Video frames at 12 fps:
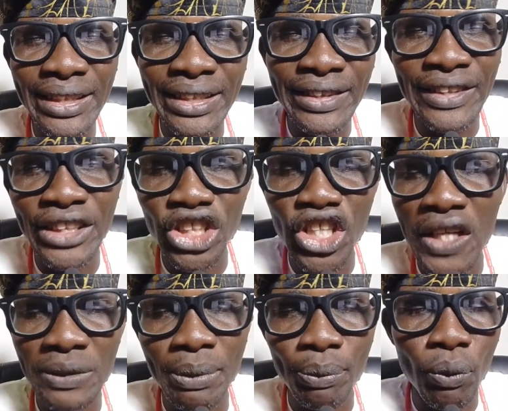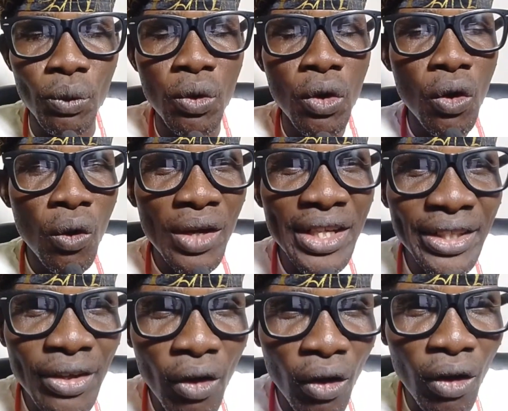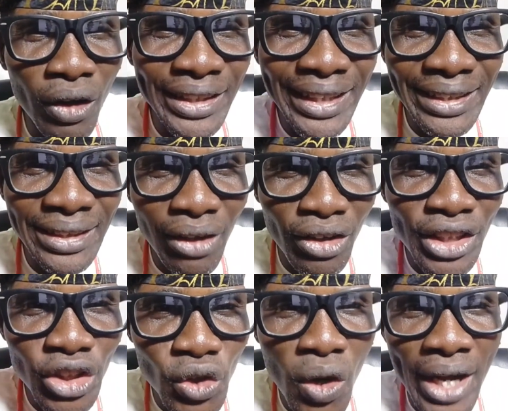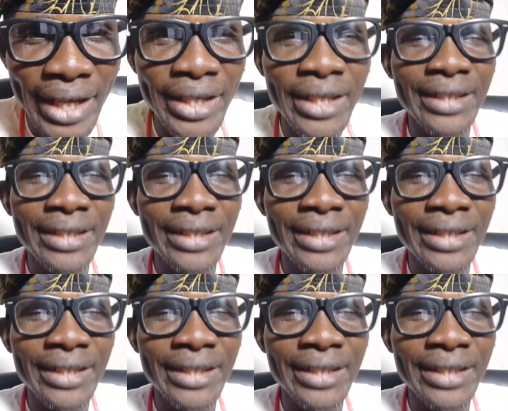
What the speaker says: indigenous people on the soil,